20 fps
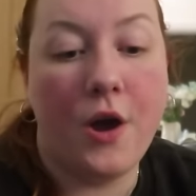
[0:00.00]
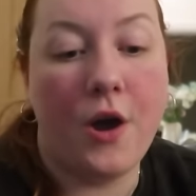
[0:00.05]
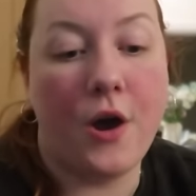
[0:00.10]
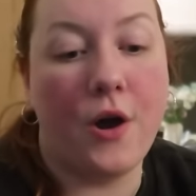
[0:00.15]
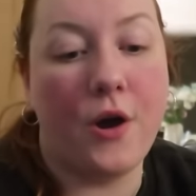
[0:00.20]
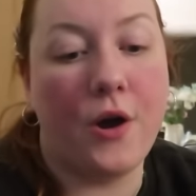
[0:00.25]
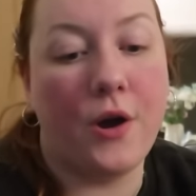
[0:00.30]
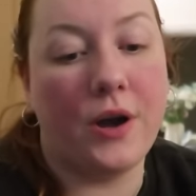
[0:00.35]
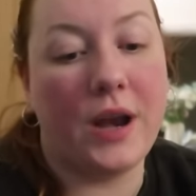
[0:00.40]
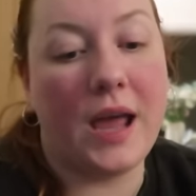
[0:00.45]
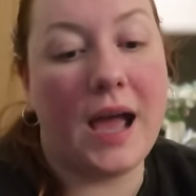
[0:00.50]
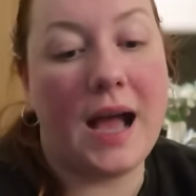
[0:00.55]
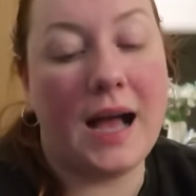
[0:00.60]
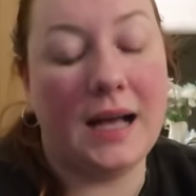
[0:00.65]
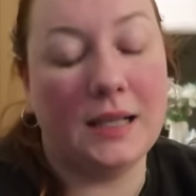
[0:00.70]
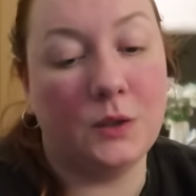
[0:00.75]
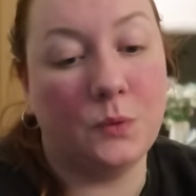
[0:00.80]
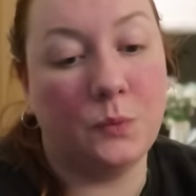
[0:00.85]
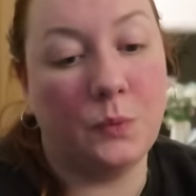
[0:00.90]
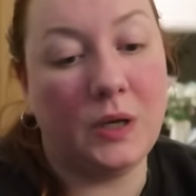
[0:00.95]
on
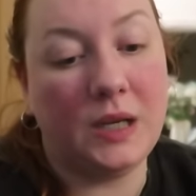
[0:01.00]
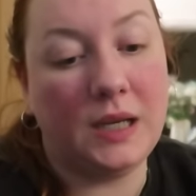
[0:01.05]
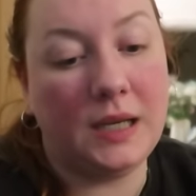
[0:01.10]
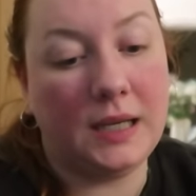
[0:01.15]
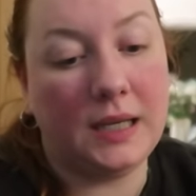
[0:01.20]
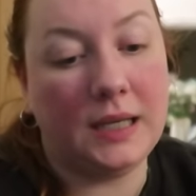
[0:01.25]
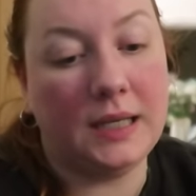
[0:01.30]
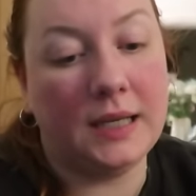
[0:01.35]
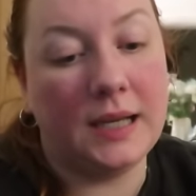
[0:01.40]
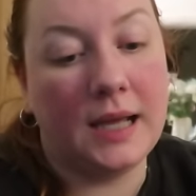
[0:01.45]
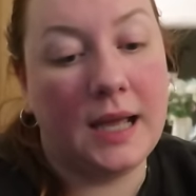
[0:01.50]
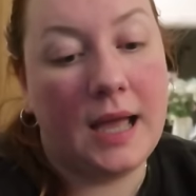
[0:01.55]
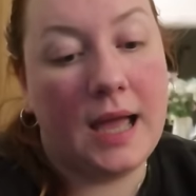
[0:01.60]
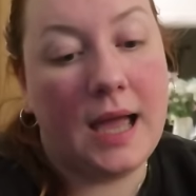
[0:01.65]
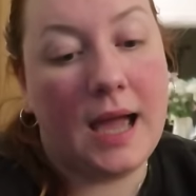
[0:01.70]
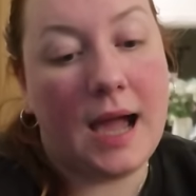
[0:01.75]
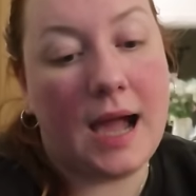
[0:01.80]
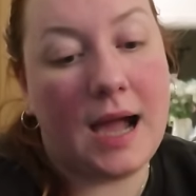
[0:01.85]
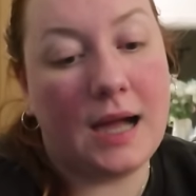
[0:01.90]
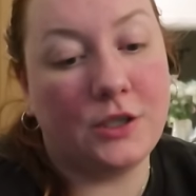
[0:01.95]
Halloween
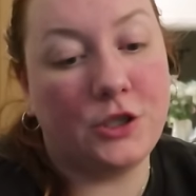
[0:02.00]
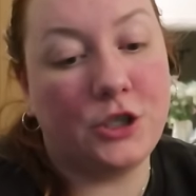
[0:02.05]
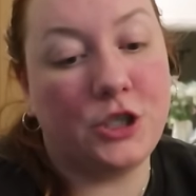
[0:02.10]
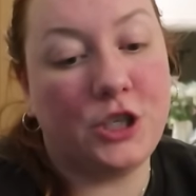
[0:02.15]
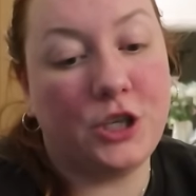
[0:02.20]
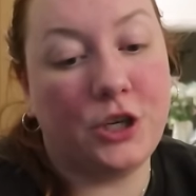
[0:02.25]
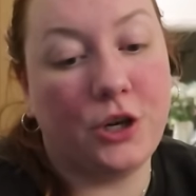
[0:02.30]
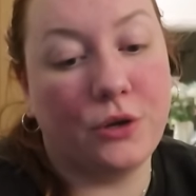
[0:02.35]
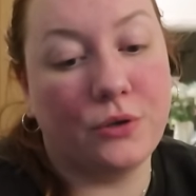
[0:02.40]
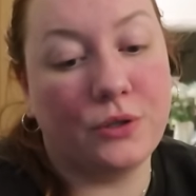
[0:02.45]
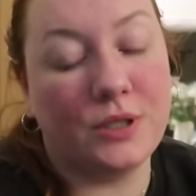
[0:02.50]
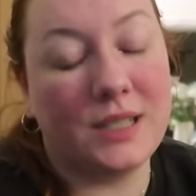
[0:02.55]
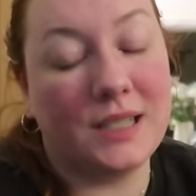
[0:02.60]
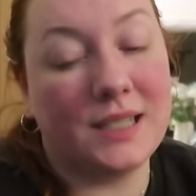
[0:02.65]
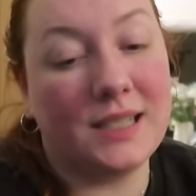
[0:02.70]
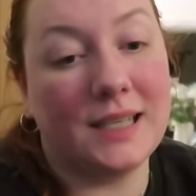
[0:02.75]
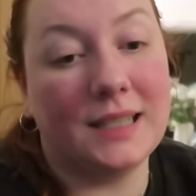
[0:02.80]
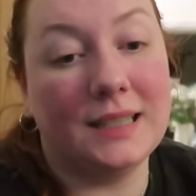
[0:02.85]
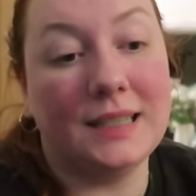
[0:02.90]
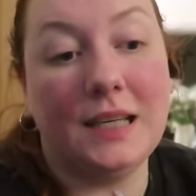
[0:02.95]
and she goes to
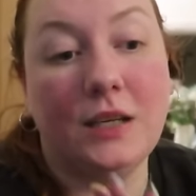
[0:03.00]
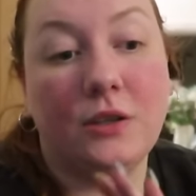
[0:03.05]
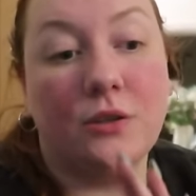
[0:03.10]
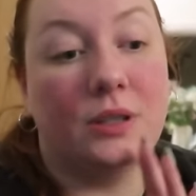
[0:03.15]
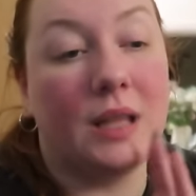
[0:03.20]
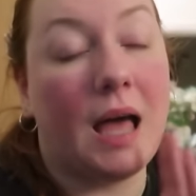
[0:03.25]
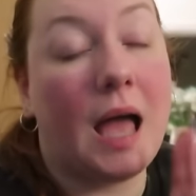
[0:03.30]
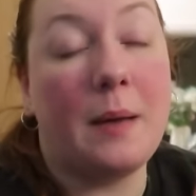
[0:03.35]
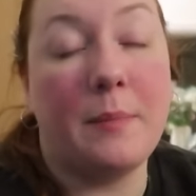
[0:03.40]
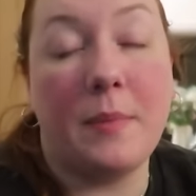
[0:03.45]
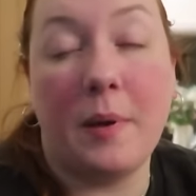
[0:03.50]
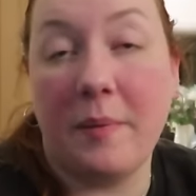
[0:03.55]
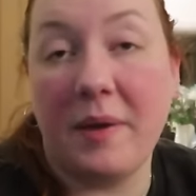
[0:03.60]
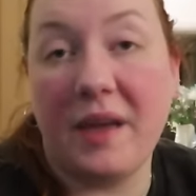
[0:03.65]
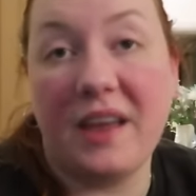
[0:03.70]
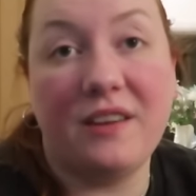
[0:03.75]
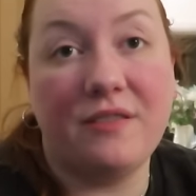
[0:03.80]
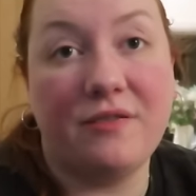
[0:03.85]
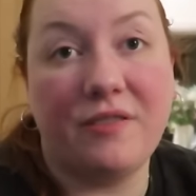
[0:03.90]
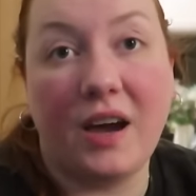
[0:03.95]
this illegal
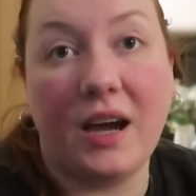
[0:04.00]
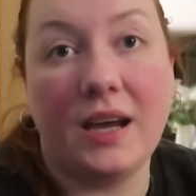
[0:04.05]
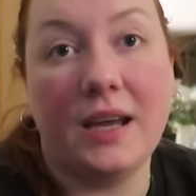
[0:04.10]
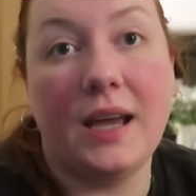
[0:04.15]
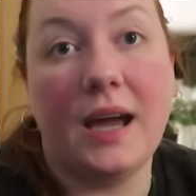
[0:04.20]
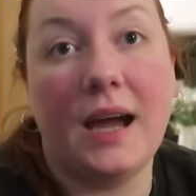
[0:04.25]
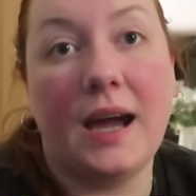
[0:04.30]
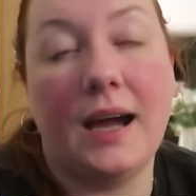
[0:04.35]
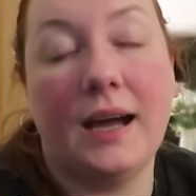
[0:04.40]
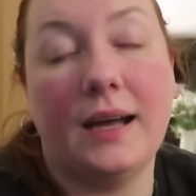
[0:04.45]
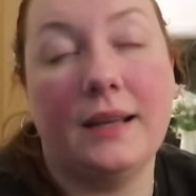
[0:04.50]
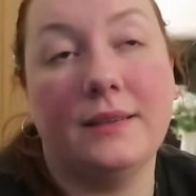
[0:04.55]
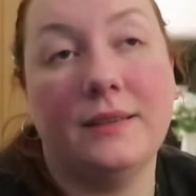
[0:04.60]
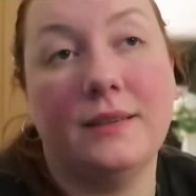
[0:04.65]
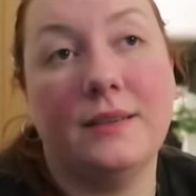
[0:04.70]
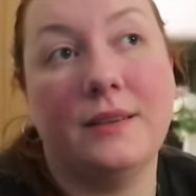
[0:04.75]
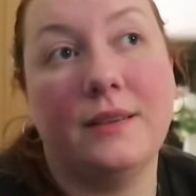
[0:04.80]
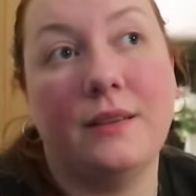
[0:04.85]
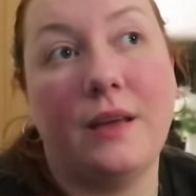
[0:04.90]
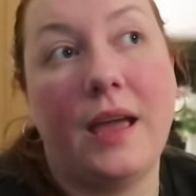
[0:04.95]
MMA fight
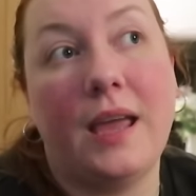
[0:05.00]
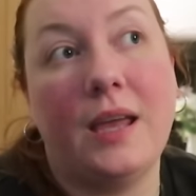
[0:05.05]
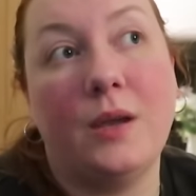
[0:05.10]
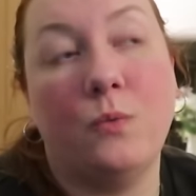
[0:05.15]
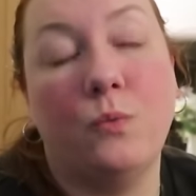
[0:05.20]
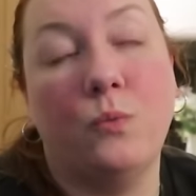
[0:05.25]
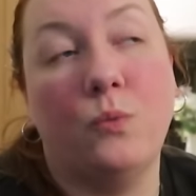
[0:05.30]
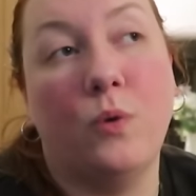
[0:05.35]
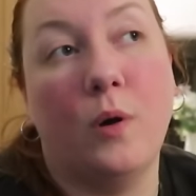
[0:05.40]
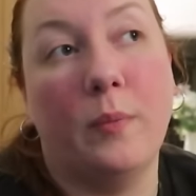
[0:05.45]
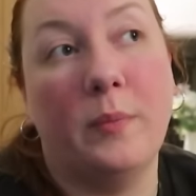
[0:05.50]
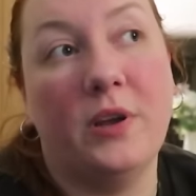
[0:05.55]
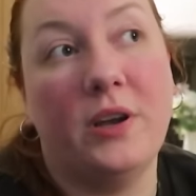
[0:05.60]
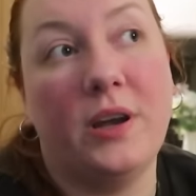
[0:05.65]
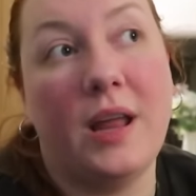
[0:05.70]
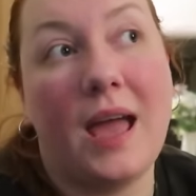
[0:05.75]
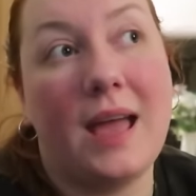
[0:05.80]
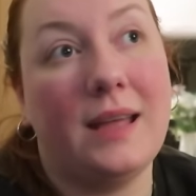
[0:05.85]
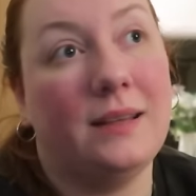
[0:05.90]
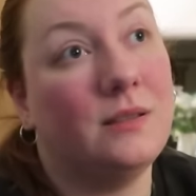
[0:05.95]
and a
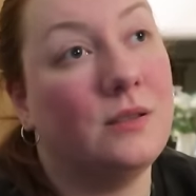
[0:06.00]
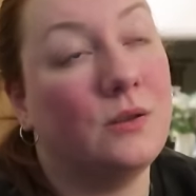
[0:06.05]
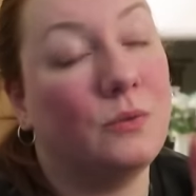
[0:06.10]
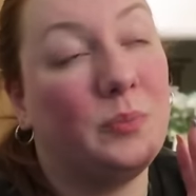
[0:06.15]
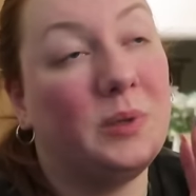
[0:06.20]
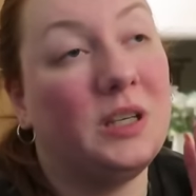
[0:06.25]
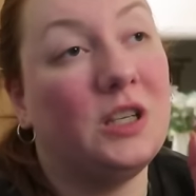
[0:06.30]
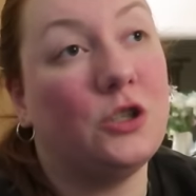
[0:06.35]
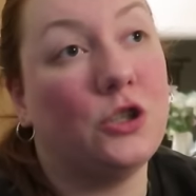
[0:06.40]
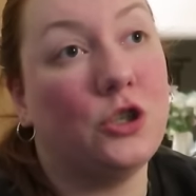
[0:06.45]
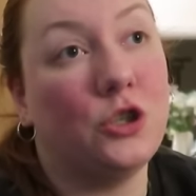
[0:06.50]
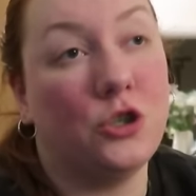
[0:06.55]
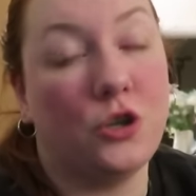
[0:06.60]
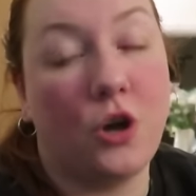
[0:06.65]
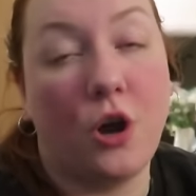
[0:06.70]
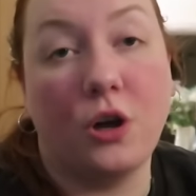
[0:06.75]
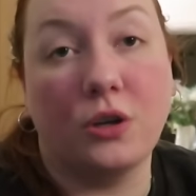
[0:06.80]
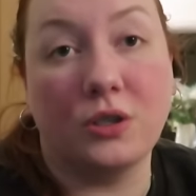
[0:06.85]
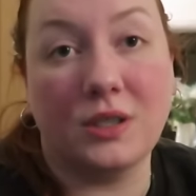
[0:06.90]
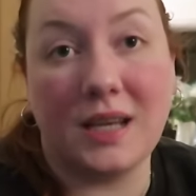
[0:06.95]
woman ends up being
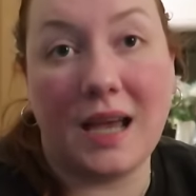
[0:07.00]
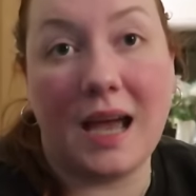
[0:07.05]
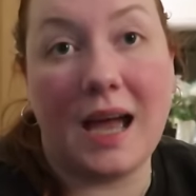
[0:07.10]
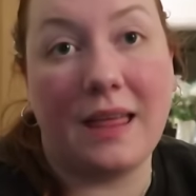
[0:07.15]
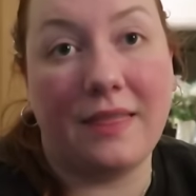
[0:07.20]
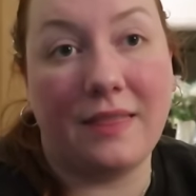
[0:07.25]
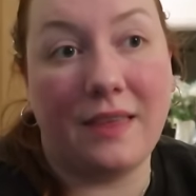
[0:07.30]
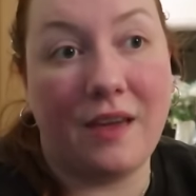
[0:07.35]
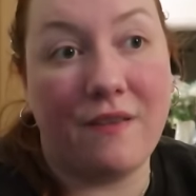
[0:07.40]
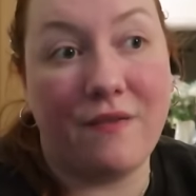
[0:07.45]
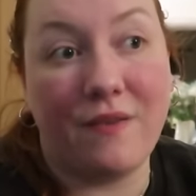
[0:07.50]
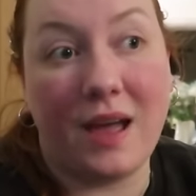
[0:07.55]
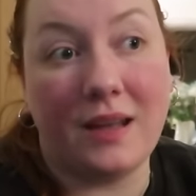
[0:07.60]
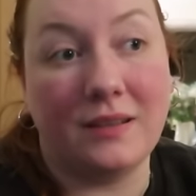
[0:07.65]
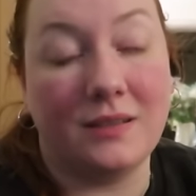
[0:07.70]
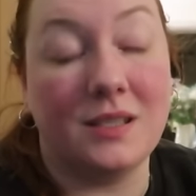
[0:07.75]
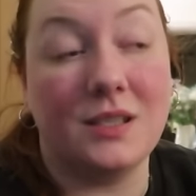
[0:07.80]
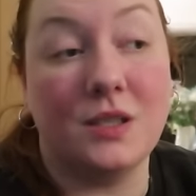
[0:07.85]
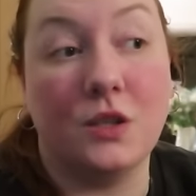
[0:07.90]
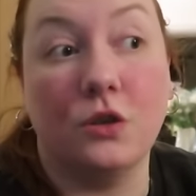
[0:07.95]
shot at the
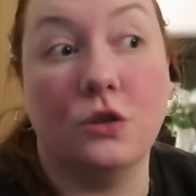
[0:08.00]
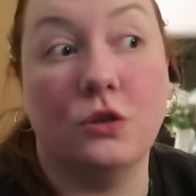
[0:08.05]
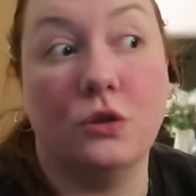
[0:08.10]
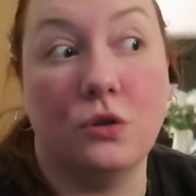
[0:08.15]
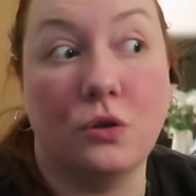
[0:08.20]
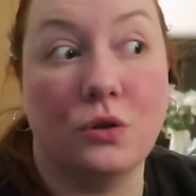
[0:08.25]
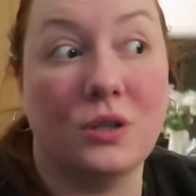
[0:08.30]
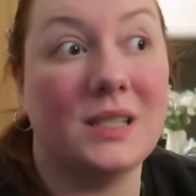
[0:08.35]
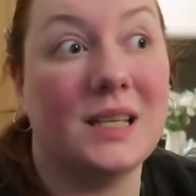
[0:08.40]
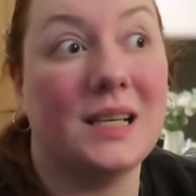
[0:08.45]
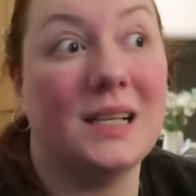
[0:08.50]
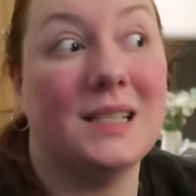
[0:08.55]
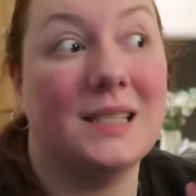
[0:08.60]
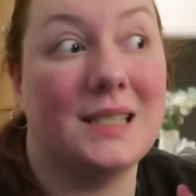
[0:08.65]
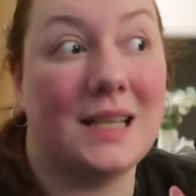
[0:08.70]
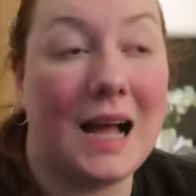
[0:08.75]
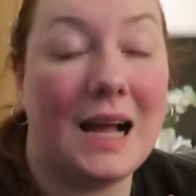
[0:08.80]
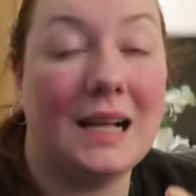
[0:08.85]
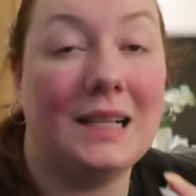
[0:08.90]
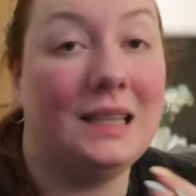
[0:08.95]
event that looks
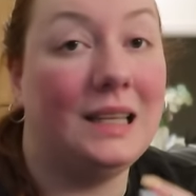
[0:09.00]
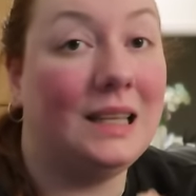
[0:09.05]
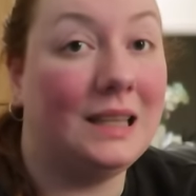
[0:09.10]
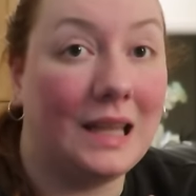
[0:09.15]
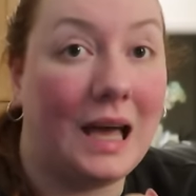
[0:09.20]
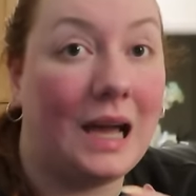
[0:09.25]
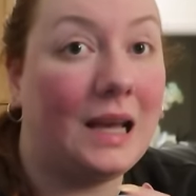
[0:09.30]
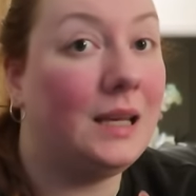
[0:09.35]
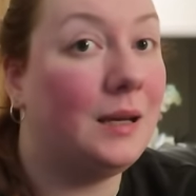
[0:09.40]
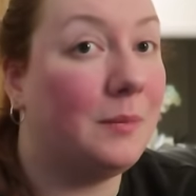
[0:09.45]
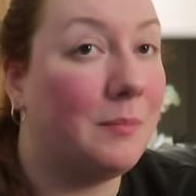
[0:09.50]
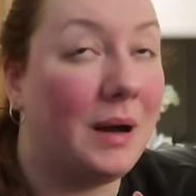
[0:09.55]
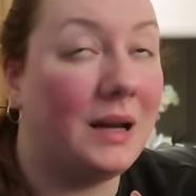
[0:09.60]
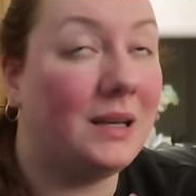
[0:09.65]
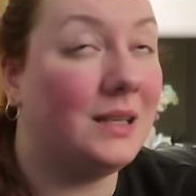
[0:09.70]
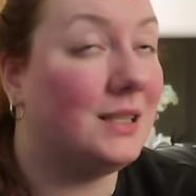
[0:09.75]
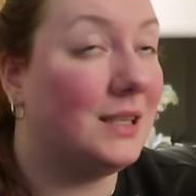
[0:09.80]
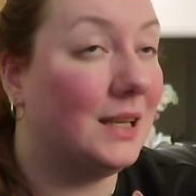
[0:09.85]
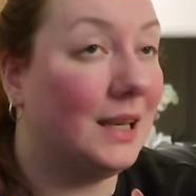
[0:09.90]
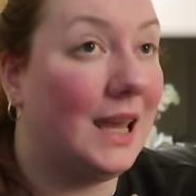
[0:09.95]
exactly like
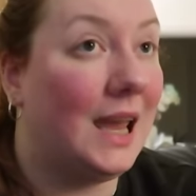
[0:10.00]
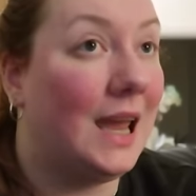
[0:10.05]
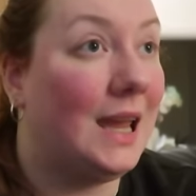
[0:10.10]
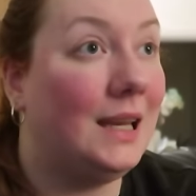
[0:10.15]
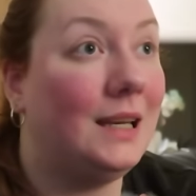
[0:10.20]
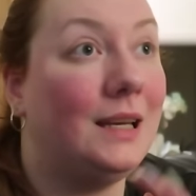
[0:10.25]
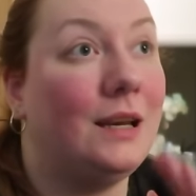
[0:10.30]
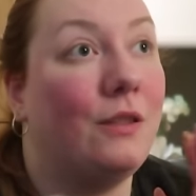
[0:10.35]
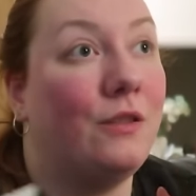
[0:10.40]
Madison Kate.